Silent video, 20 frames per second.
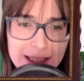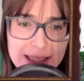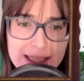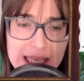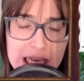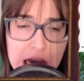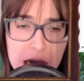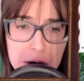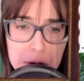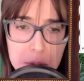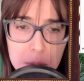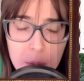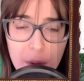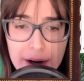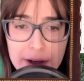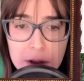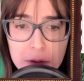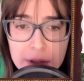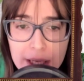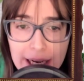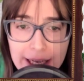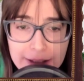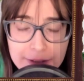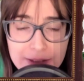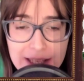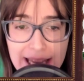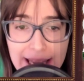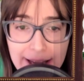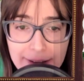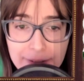CO 109
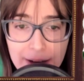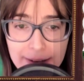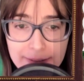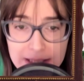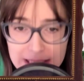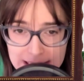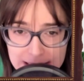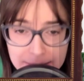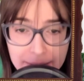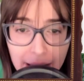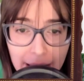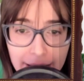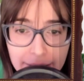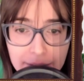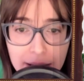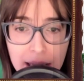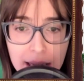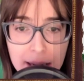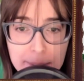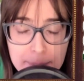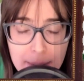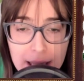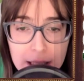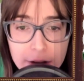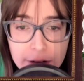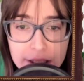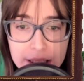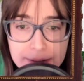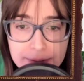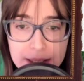VA 565.
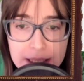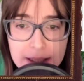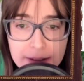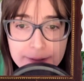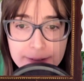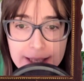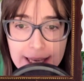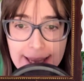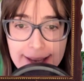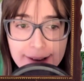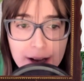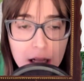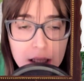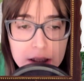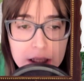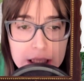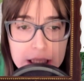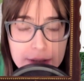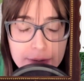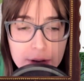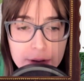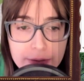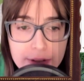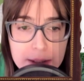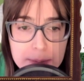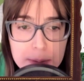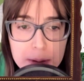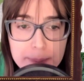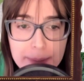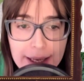Mallory v. VA Colony for
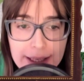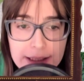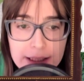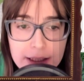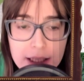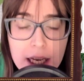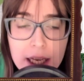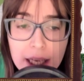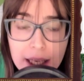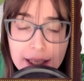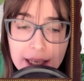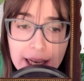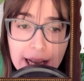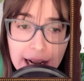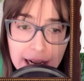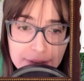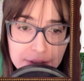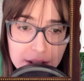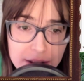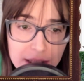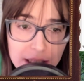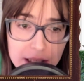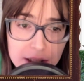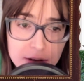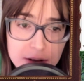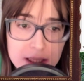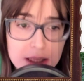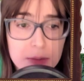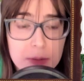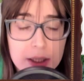feeble-minded. And I hate that they
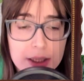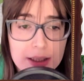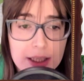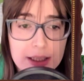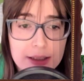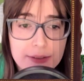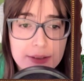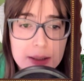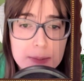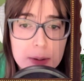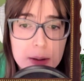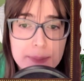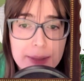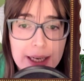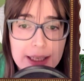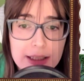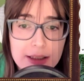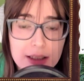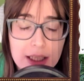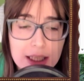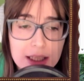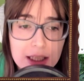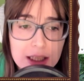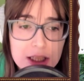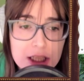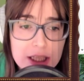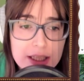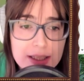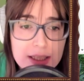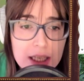use the word, like, feeble-minded. Like, that
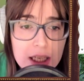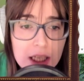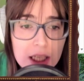just...